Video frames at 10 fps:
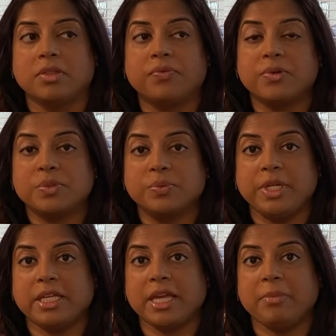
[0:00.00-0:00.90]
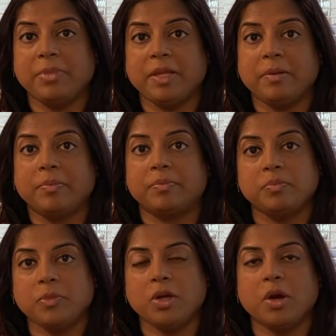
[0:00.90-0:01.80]
The first week can be,
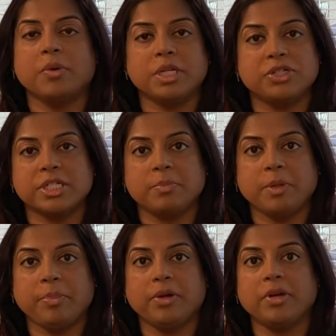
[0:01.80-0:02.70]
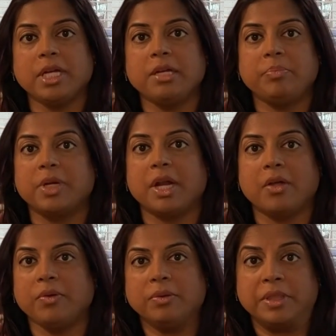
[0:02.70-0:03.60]
you know, an adjustment period, but
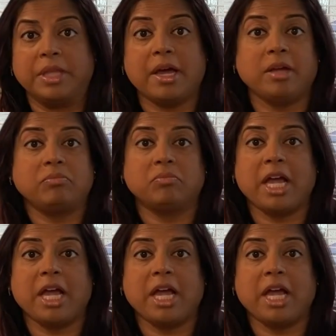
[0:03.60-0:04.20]
other than that,